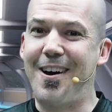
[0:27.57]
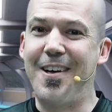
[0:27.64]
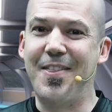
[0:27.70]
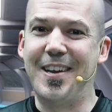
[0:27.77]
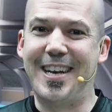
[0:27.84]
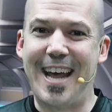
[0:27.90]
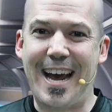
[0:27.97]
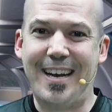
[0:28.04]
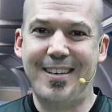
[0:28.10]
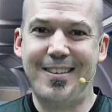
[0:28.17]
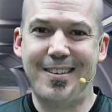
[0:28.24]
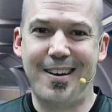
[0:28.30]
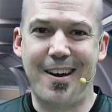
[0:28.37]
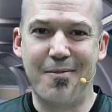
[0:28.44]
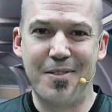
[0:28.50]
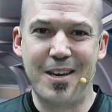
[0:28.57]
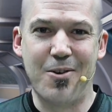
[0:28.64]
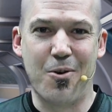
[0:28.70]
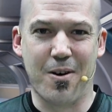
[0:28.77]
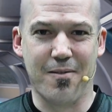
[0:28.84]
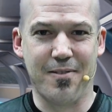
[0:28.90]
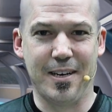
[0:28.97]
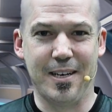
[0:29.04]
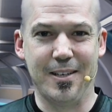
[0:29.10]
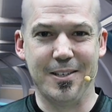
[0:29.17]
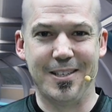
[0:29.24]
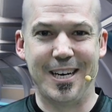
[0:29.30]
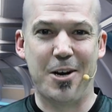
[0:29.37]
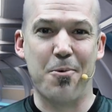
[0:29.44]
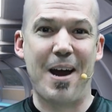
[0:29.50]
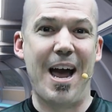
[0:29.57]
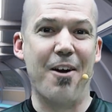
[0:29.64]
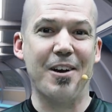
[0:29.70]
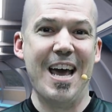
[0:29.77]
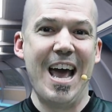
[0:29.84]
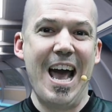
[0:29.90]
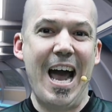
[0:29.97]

on the decks of the Orville. Stick around.